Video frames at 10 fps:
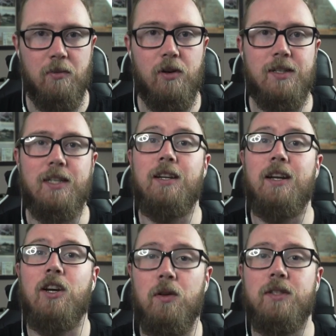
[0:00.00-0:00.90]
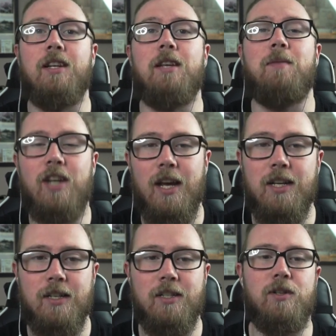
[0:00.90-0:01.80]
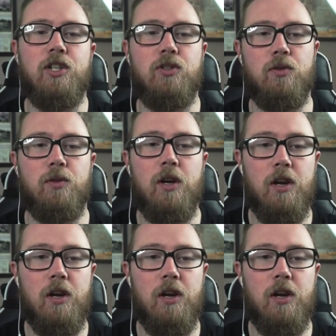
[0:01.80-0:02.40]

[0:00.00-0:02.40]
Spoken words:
because it's going to constantly be changing to ensure,